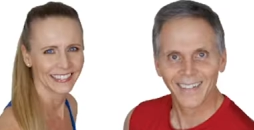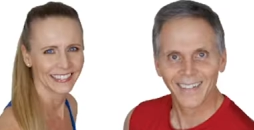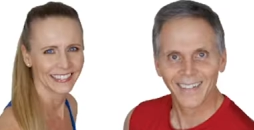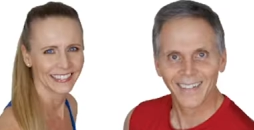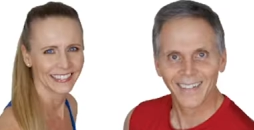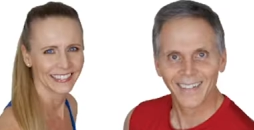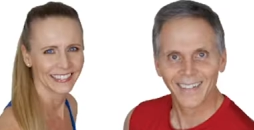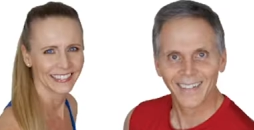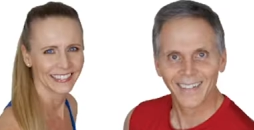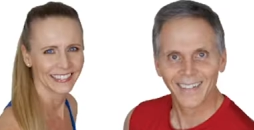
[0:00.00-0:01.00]

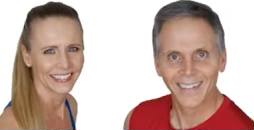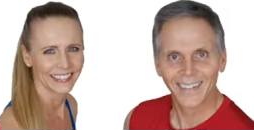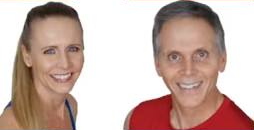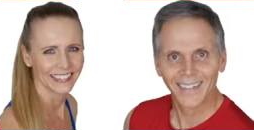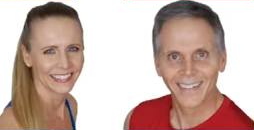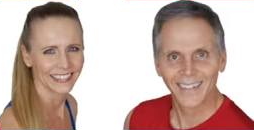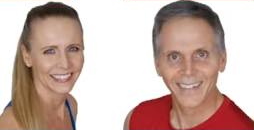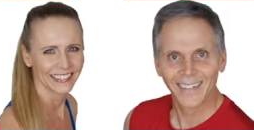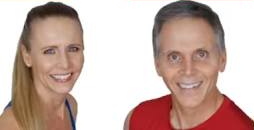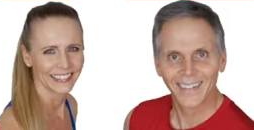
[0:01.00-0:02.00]

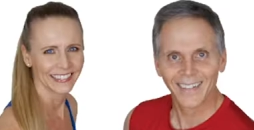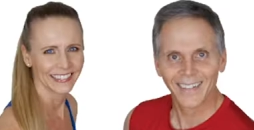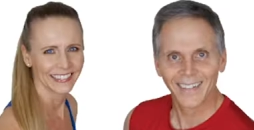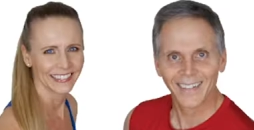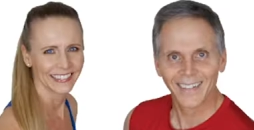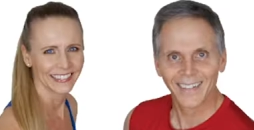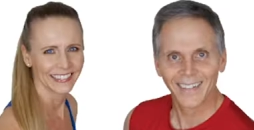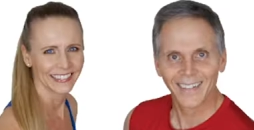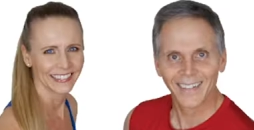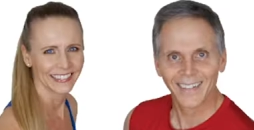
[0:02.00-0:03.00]

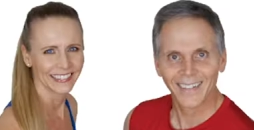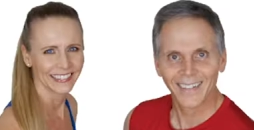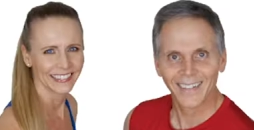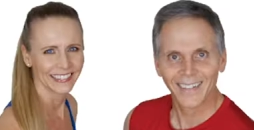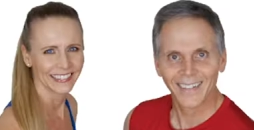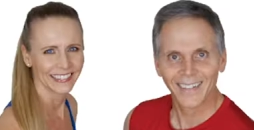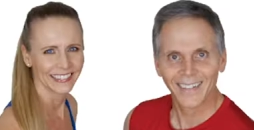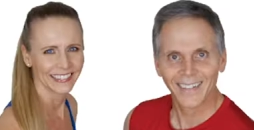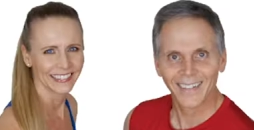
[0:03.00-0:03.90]
No one is speaking in this clip.